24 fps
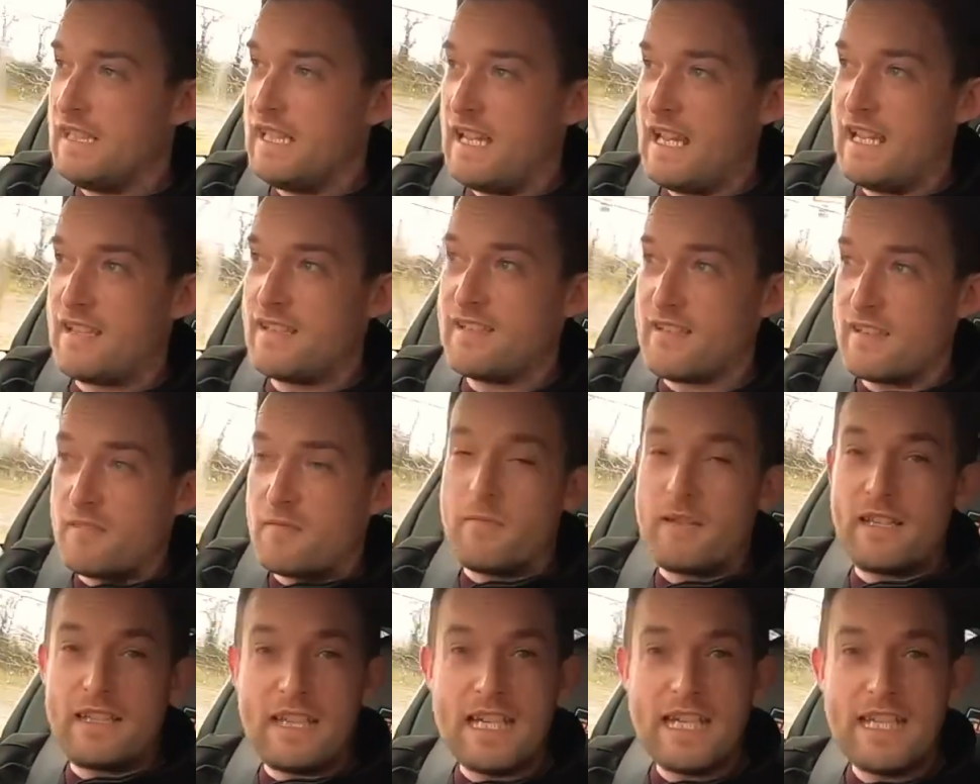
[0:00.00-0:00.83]
engine in
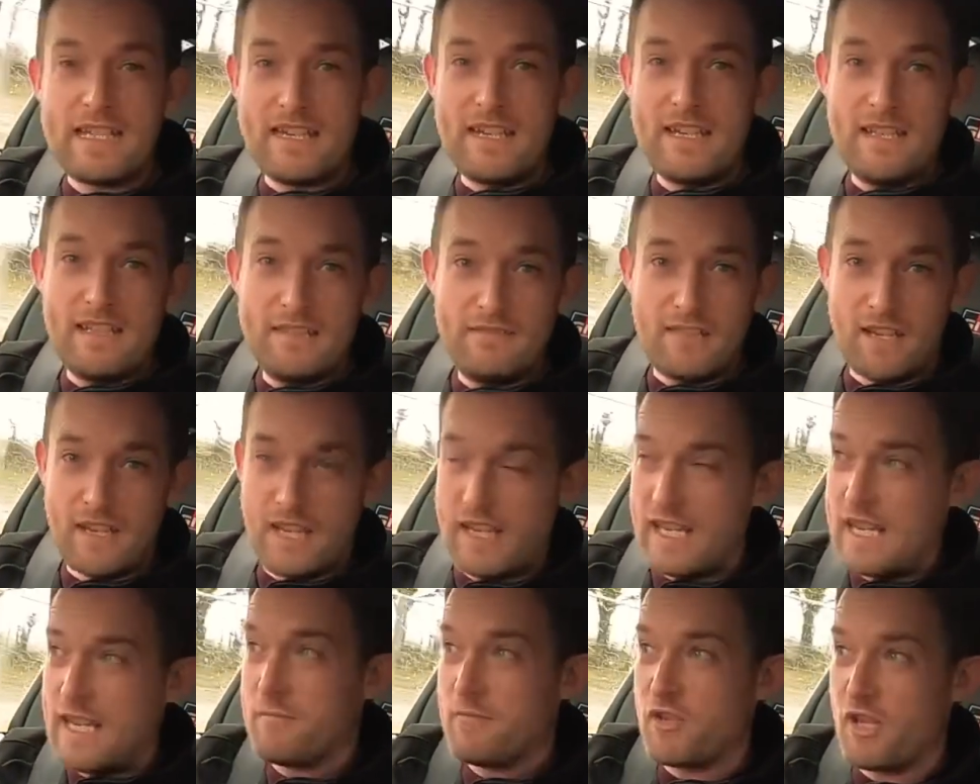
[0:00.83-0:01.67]
my TT that
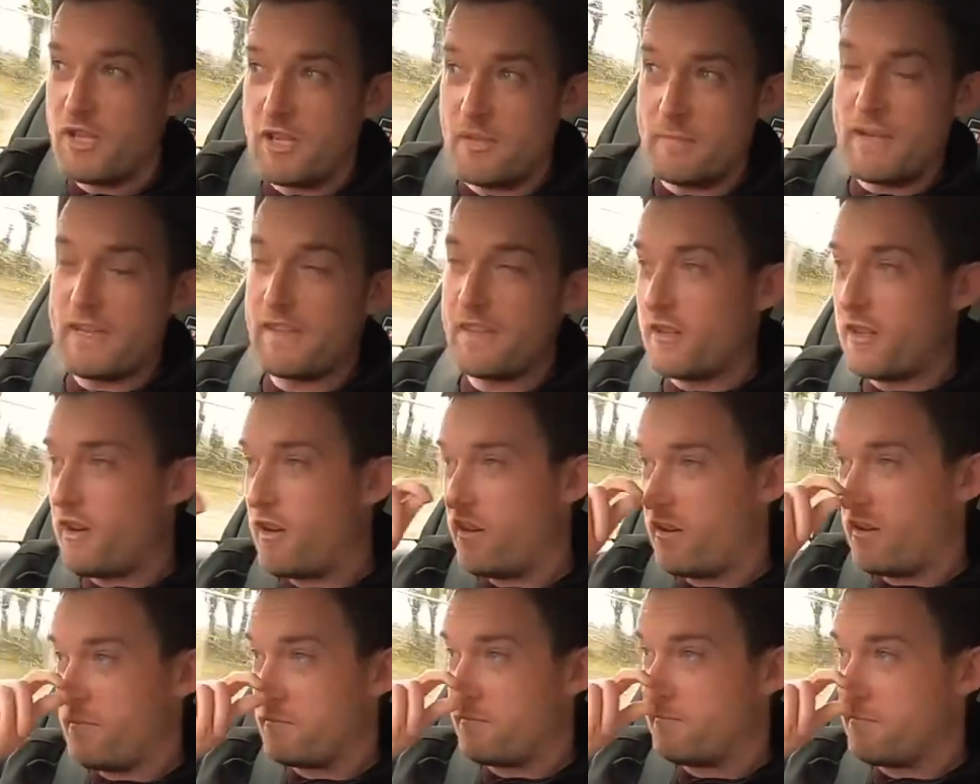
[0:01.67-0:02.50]
I came down to pick the
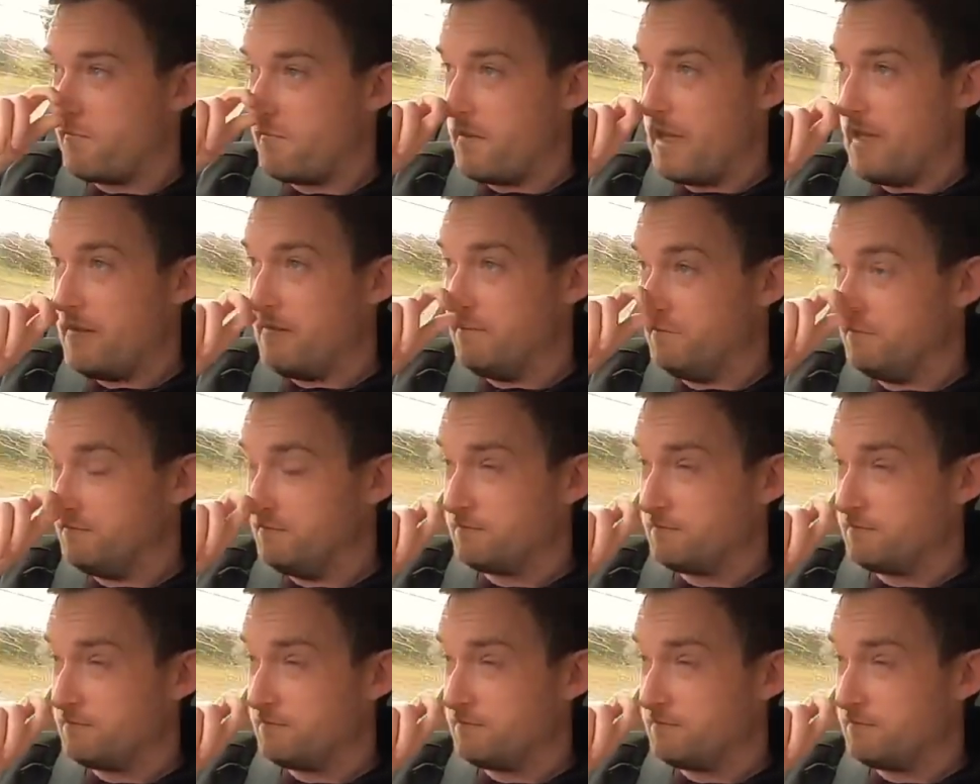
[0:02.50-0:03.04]
car up in.